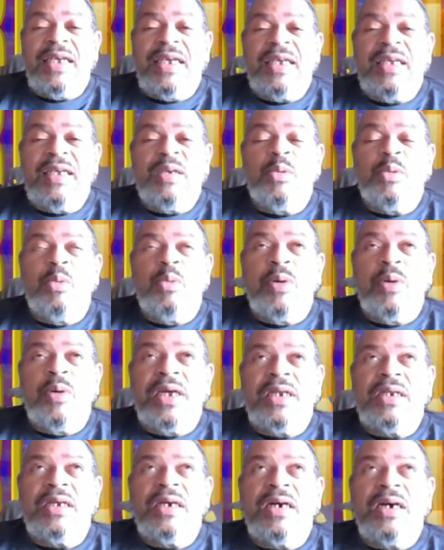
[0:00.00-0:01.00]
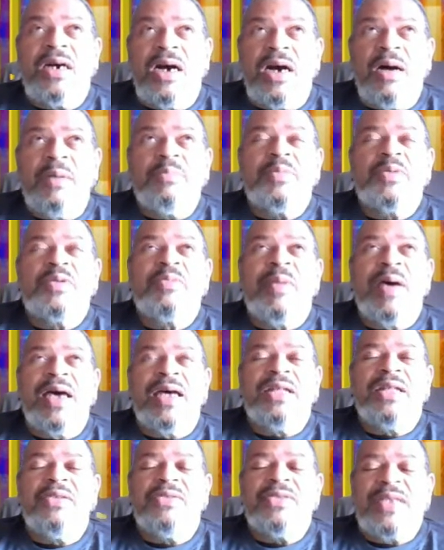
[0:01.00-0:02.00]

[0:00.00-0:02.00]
He went up to Mount